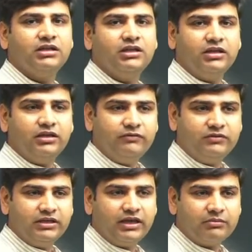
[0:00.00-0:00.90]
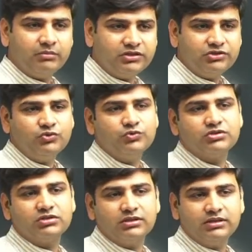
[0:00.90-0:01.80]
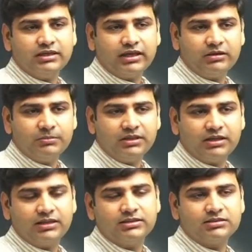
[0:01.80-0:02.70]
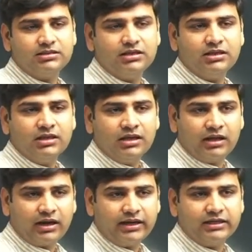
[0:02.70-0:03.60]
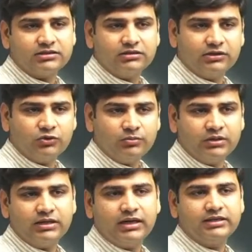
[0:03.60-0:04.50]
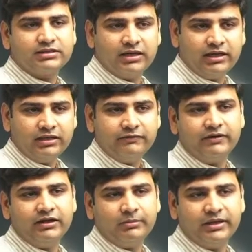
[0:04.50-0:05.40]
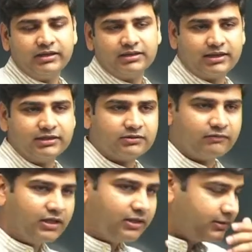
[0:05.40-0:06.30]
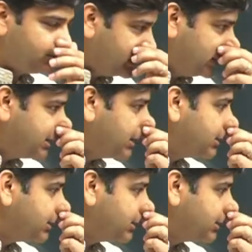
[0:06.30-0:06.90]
If they are misused, they can be against the rights, the human rights and the fundamental rights of the citizens.